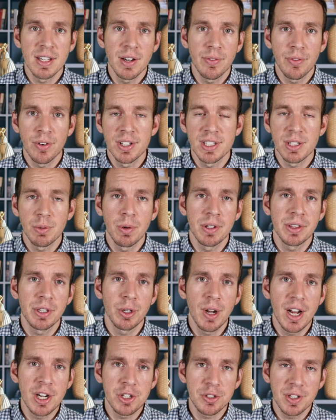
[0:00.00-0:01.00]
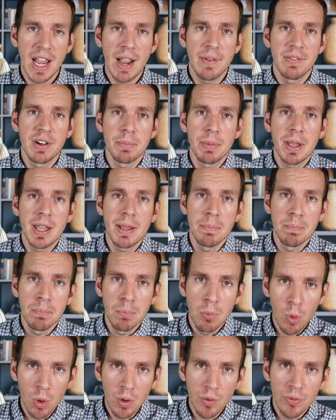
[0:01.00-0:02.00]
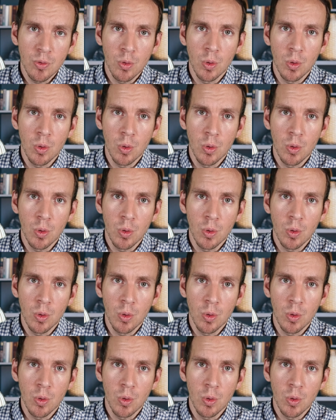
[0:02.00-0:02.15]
difference of what they're actually having to pay more